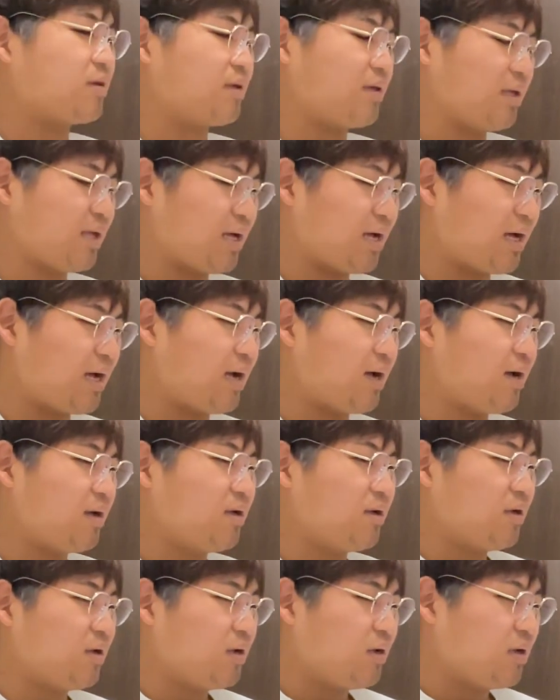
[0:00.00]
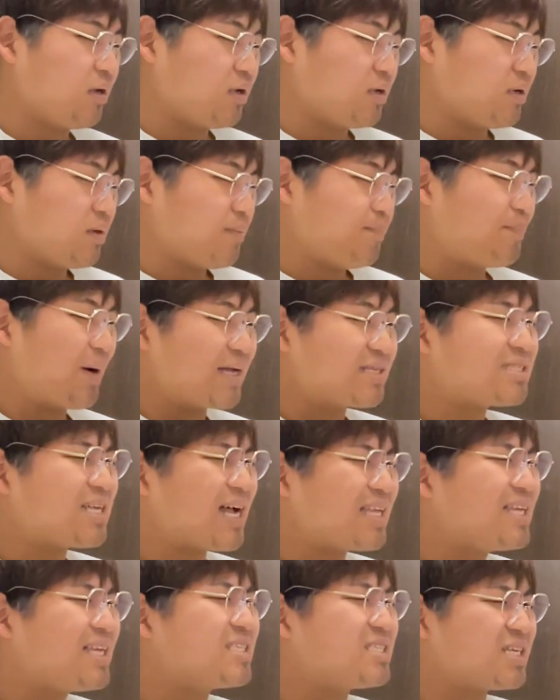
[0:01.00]
Yeah, but
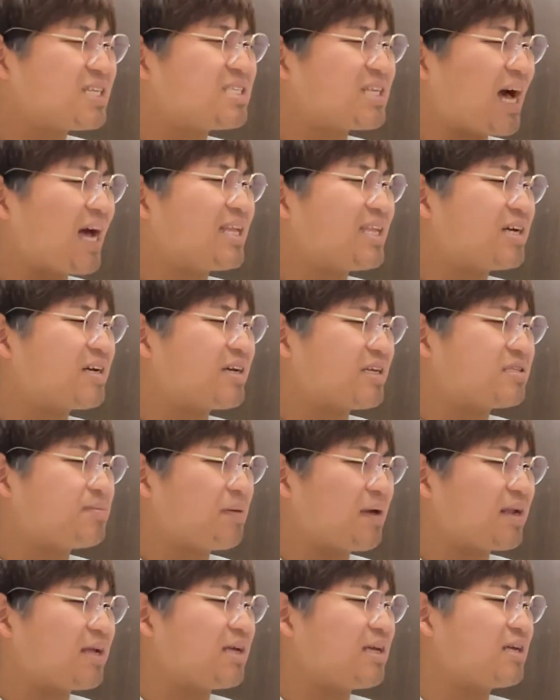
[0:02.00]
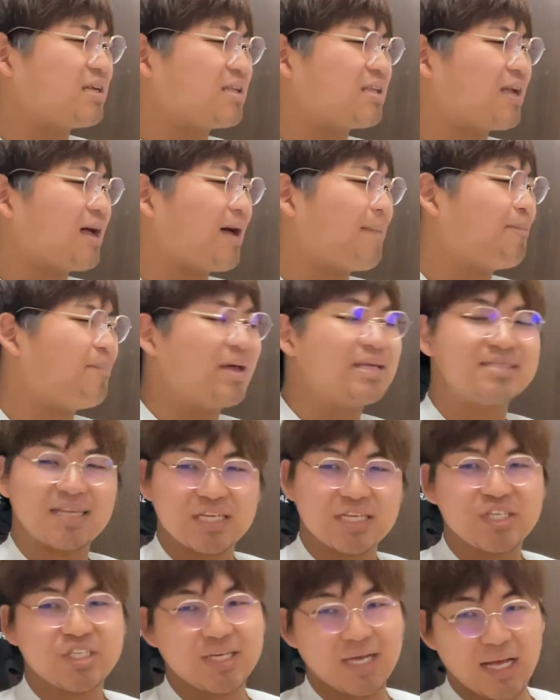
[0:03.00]
I think it's very the
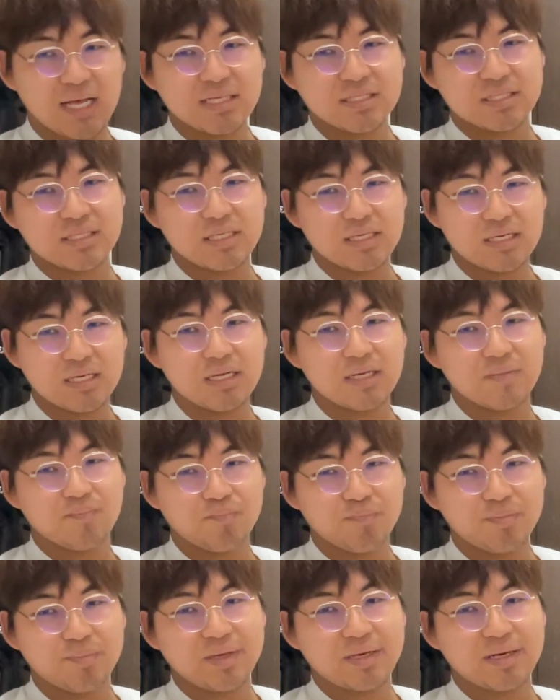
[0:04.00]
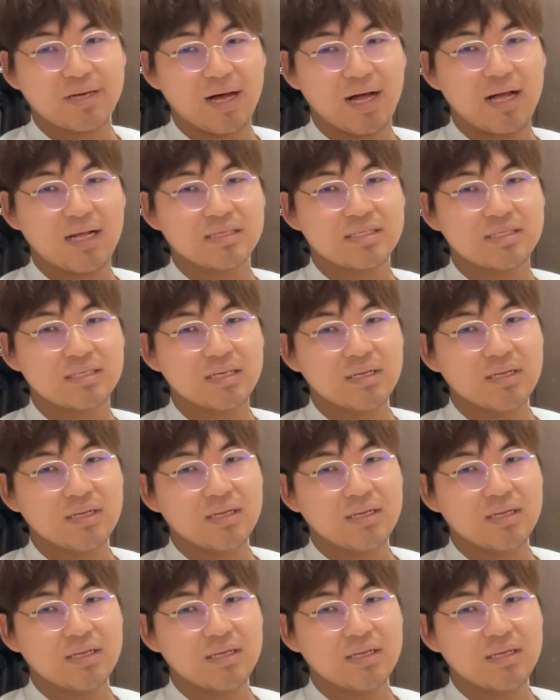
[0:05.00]
business chance, because